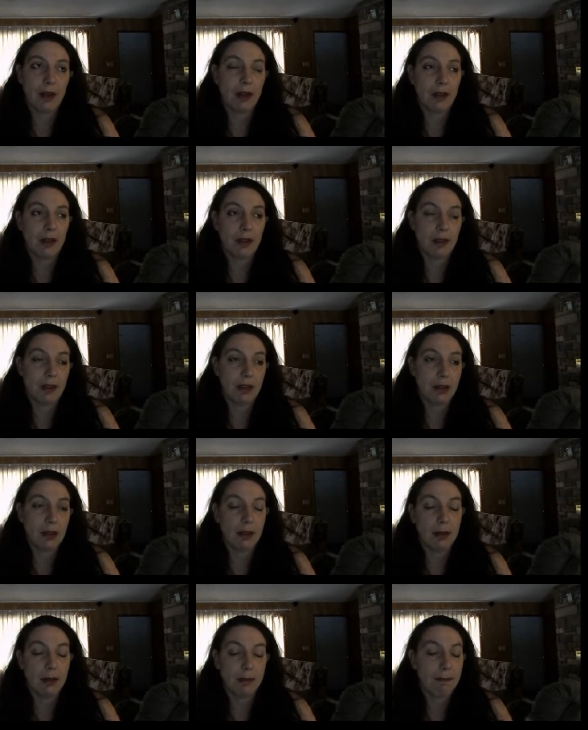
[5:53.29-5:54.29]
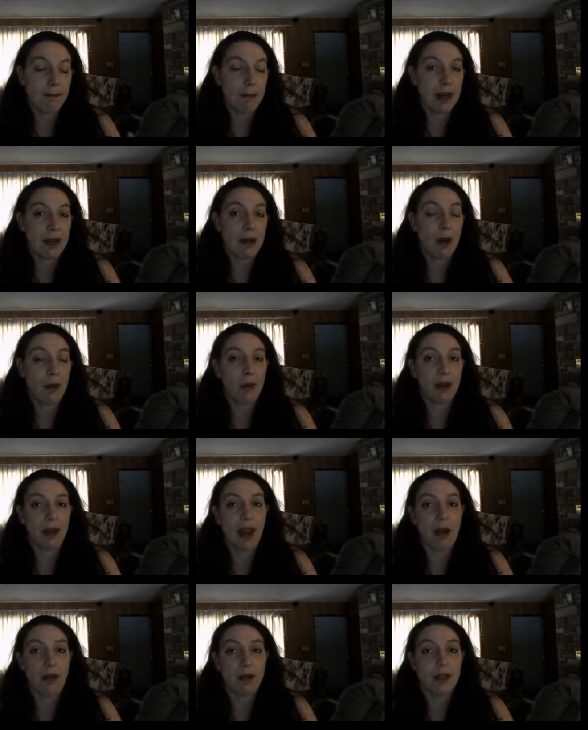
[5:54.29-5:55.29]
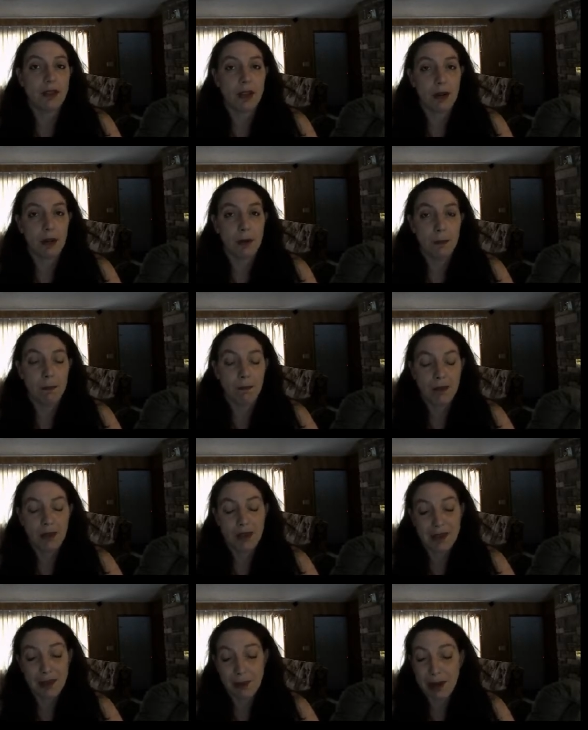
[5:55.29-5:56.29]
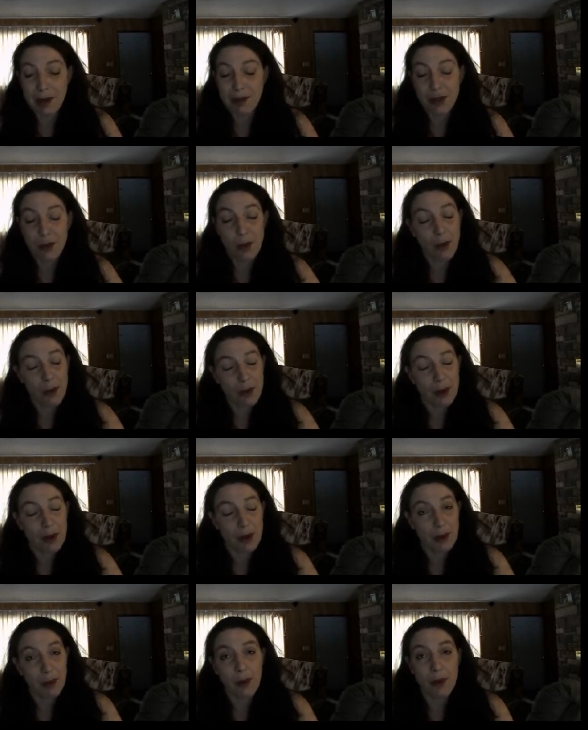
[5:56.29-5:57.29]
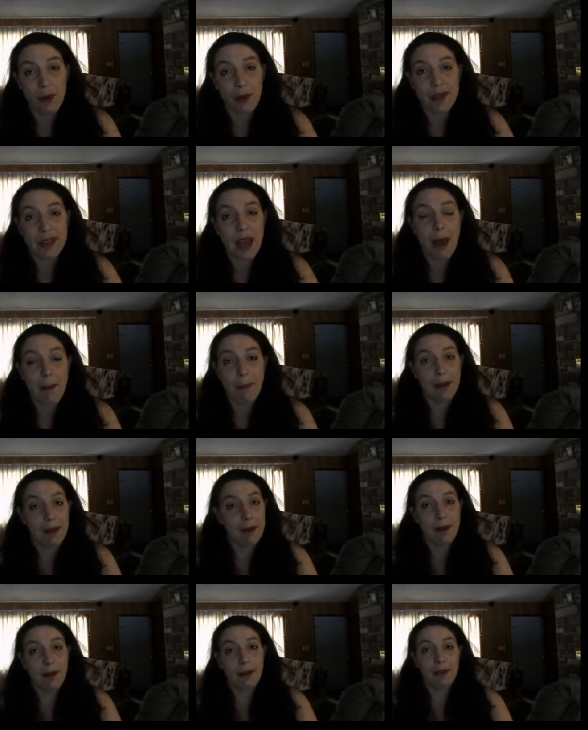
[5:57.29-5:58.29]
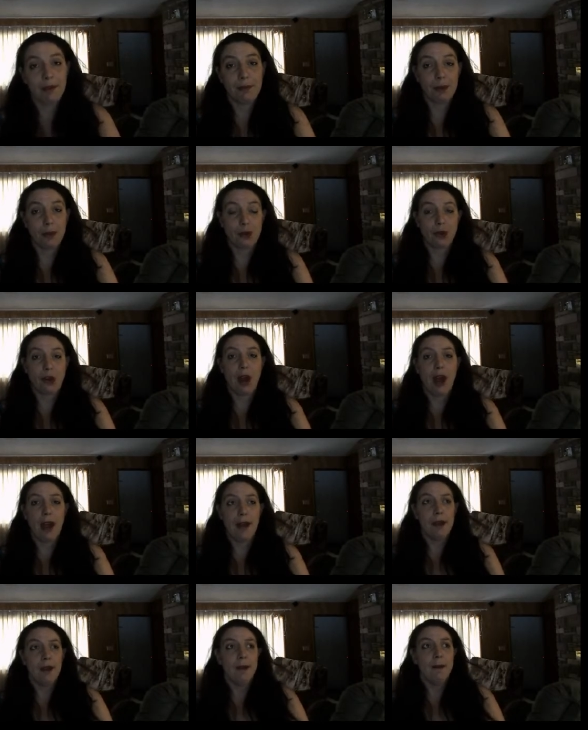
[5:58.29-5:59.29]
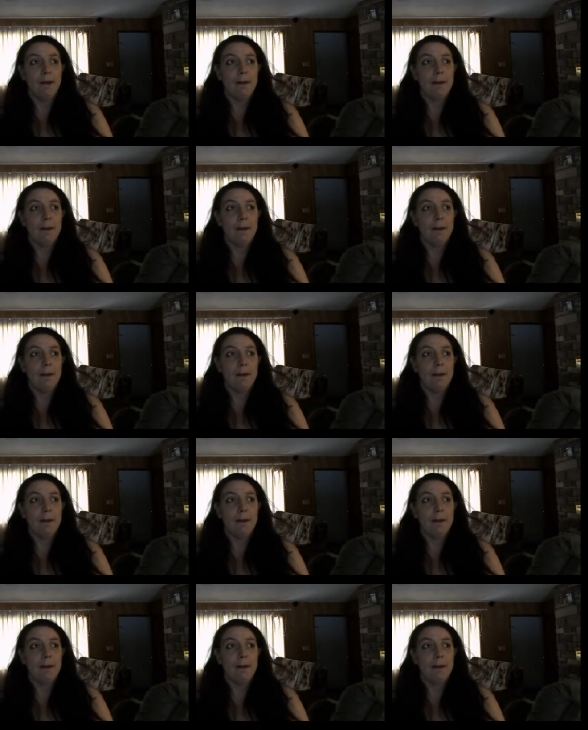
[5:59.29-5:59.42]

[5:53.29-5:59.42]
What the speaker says: it might not work out. So sometimes it won't always happen on the first try.